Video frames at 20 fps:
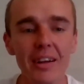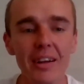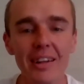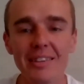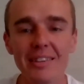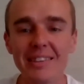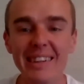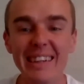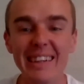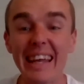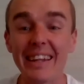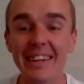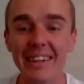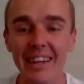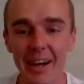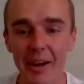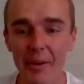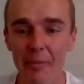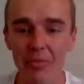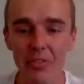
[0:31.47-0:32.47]
let's say,
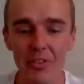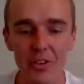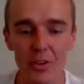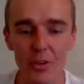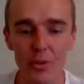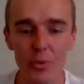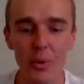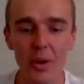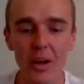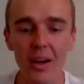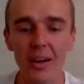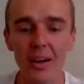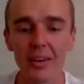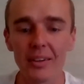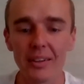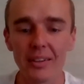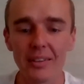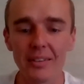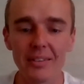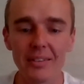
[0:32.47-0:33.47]
data, since we are
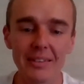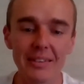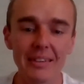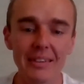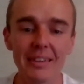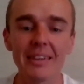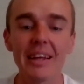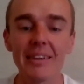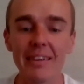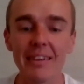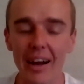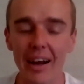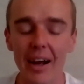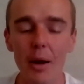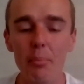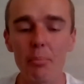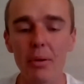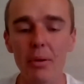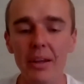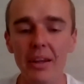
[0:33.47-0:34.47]
a data
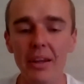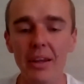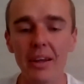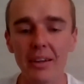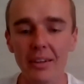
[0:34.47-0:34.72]
company,